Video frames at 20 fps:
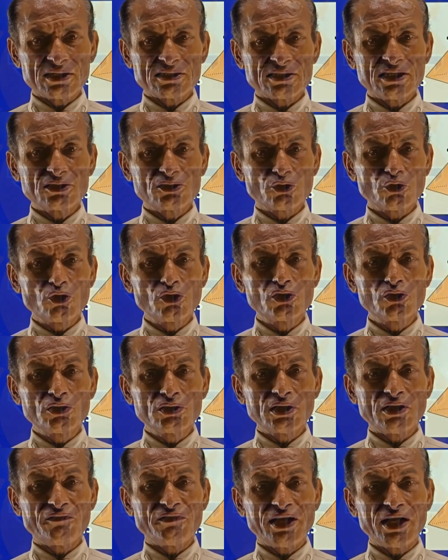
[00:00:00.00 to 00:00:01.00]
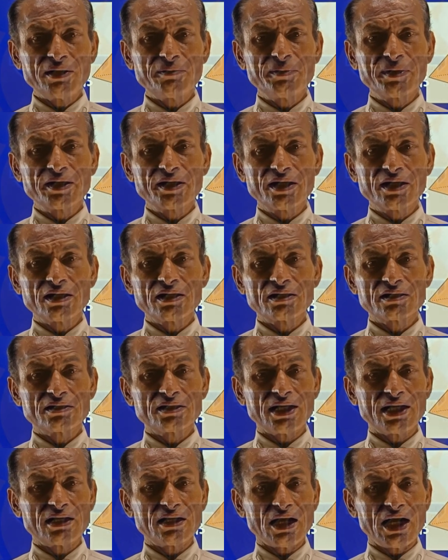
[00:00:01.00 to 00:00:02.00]
As I told you in the very beginning
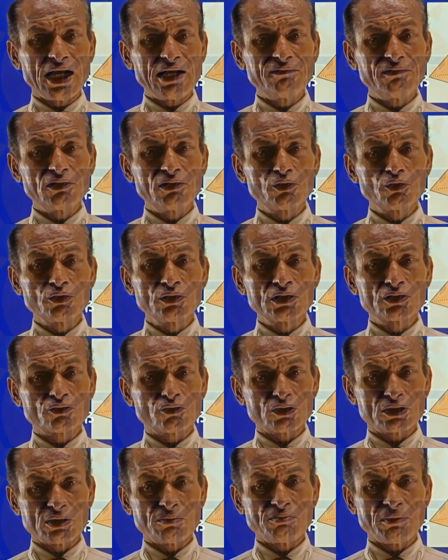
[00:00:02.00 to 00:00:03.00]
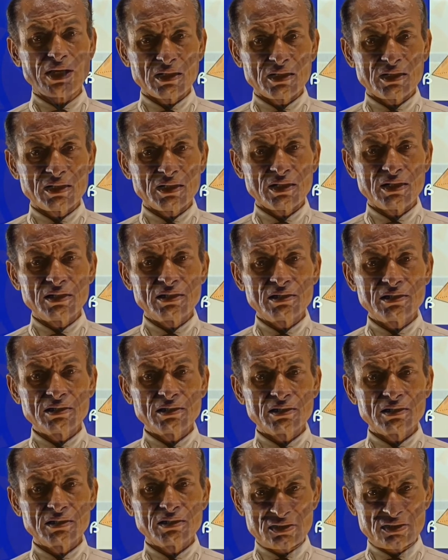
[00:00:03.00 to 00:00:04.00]
that I will do this question
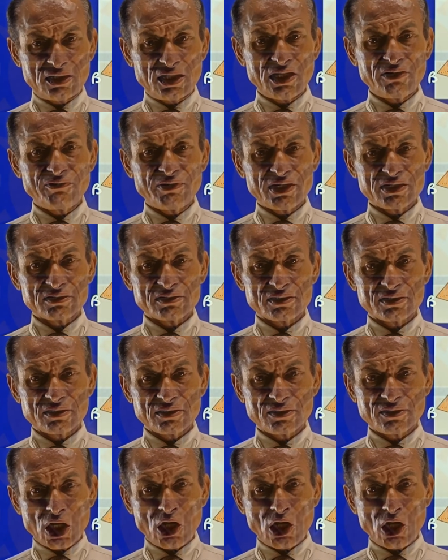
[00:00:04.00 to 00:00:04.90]
in three ways.